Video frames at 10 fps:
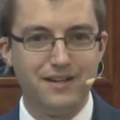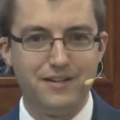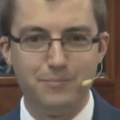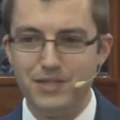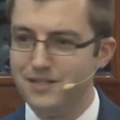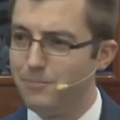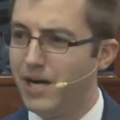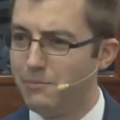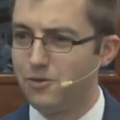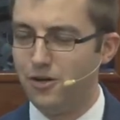uh, being in
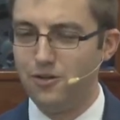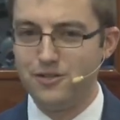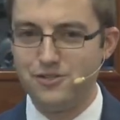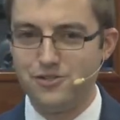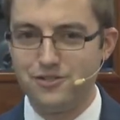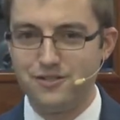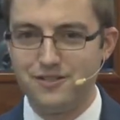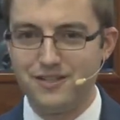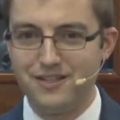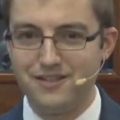Bible college,
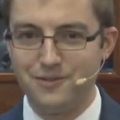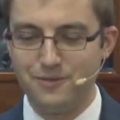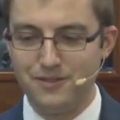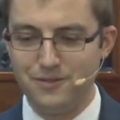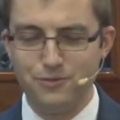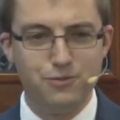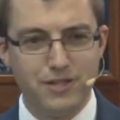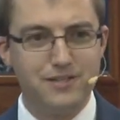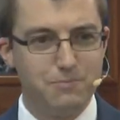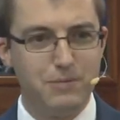and, and there, were, there were two
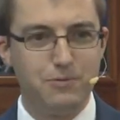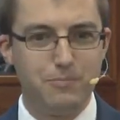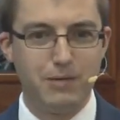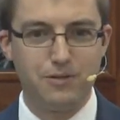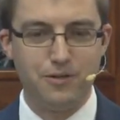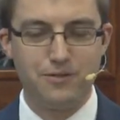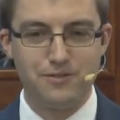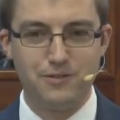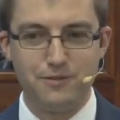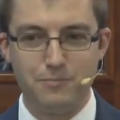kinds of people in Bible
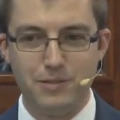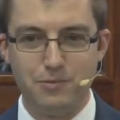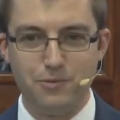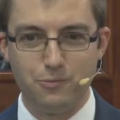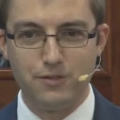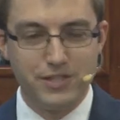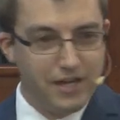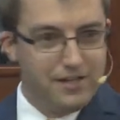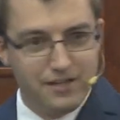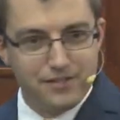college. There were the people who were
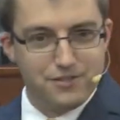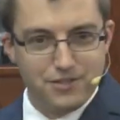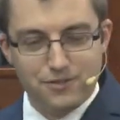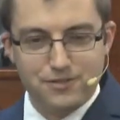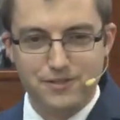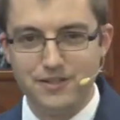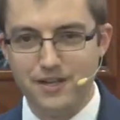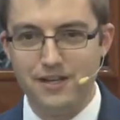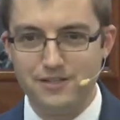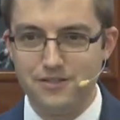dating and seriously
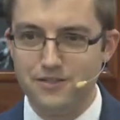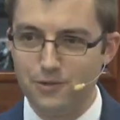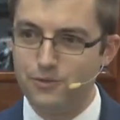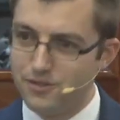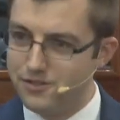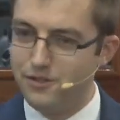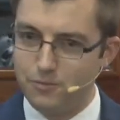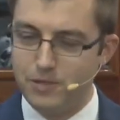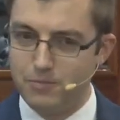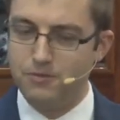engaged, and then there were the
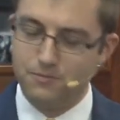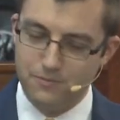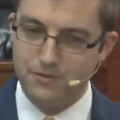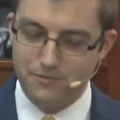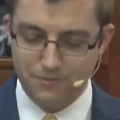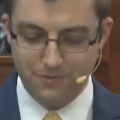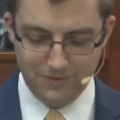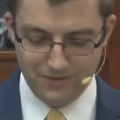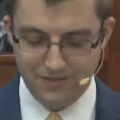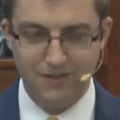single people, which
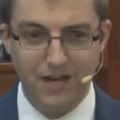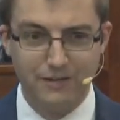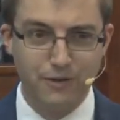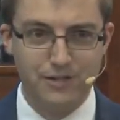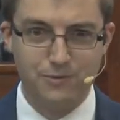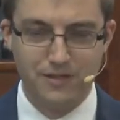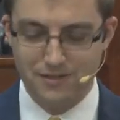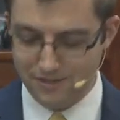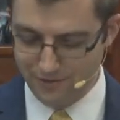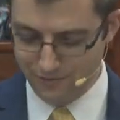uh, I
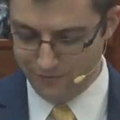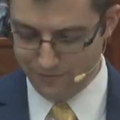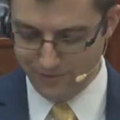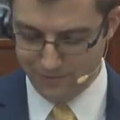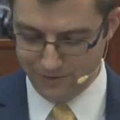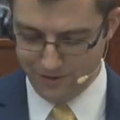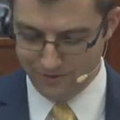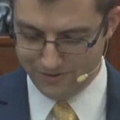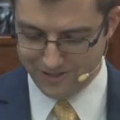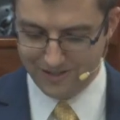graduated single from Bible
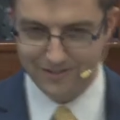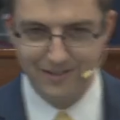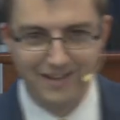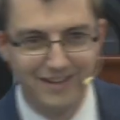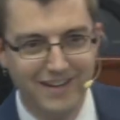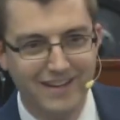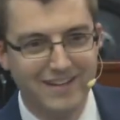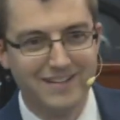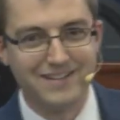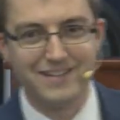college, Katie and I.
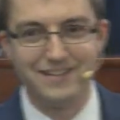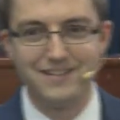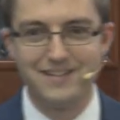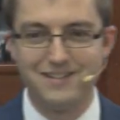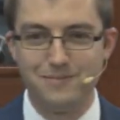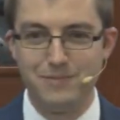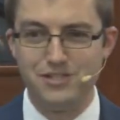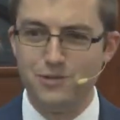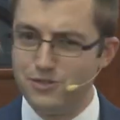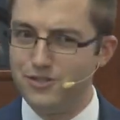And uh, Katie and I didn't
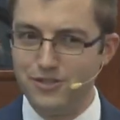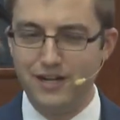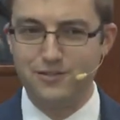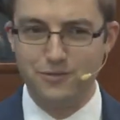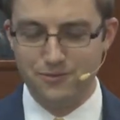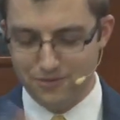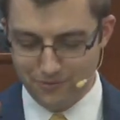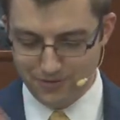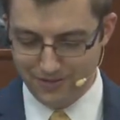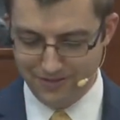meet. She was still in high school, so
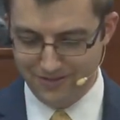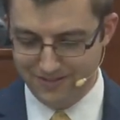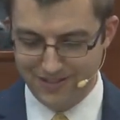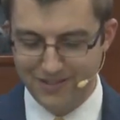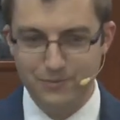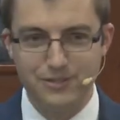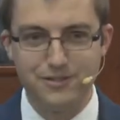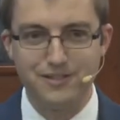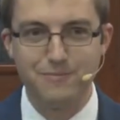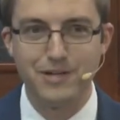it was kind of, we
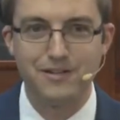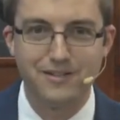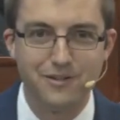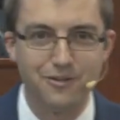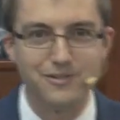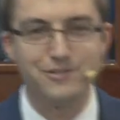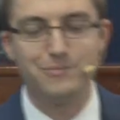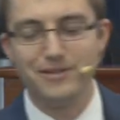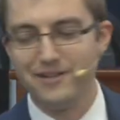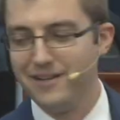couldn't get married in college.
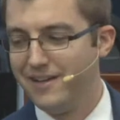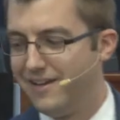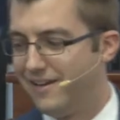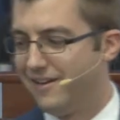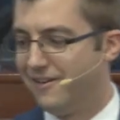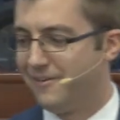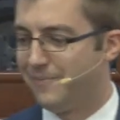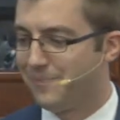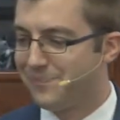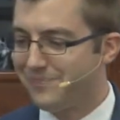But
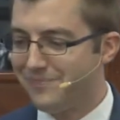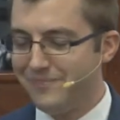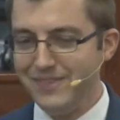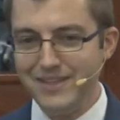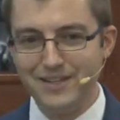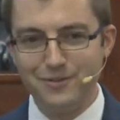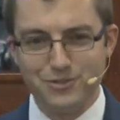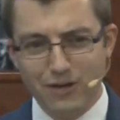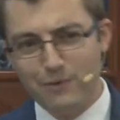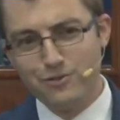um, anyway,
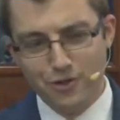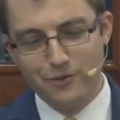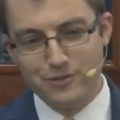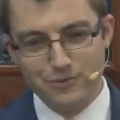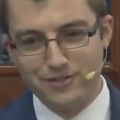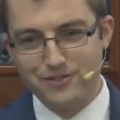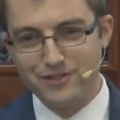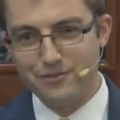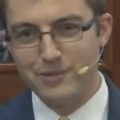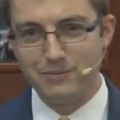so I was always with the
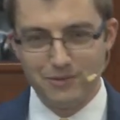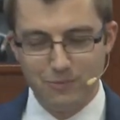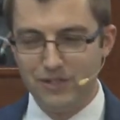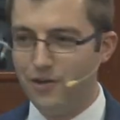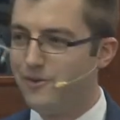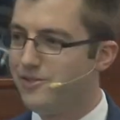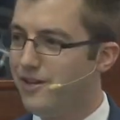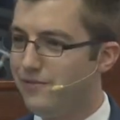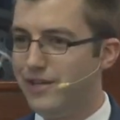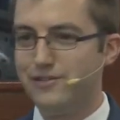single people, and we'd always
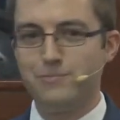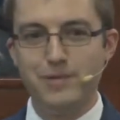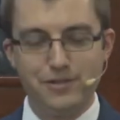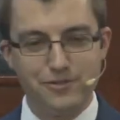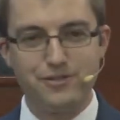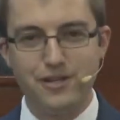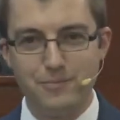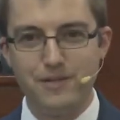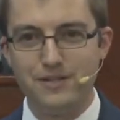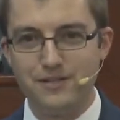have guest speakers
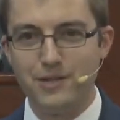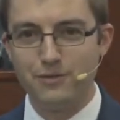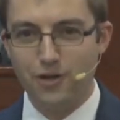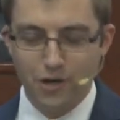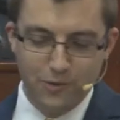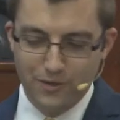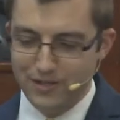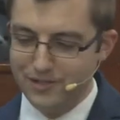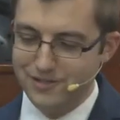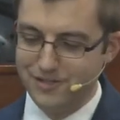come in, and they would
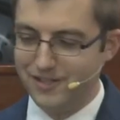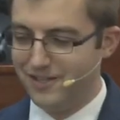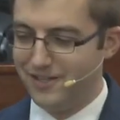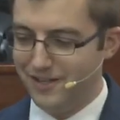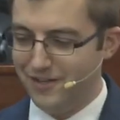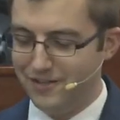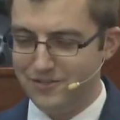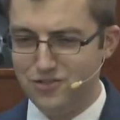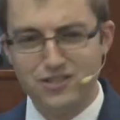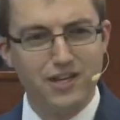always uh,
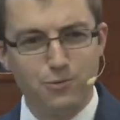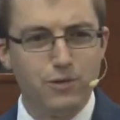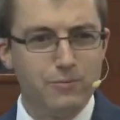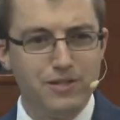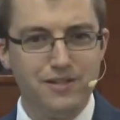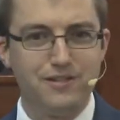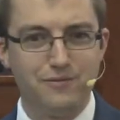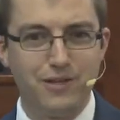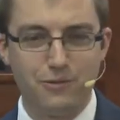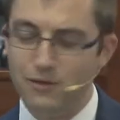just kind of rub it in
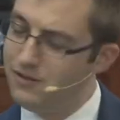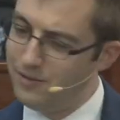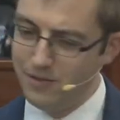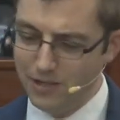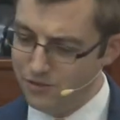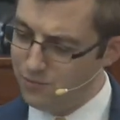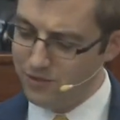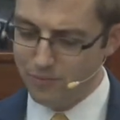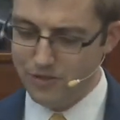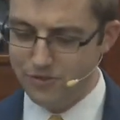of like, well, I just
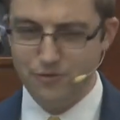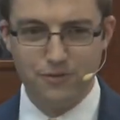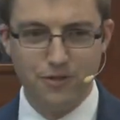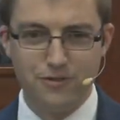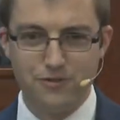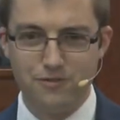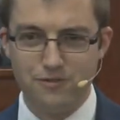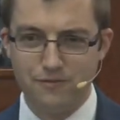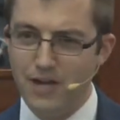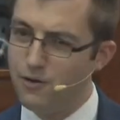want to preach to you college
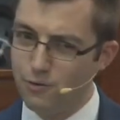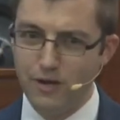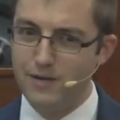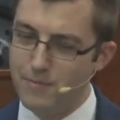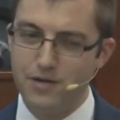students of how great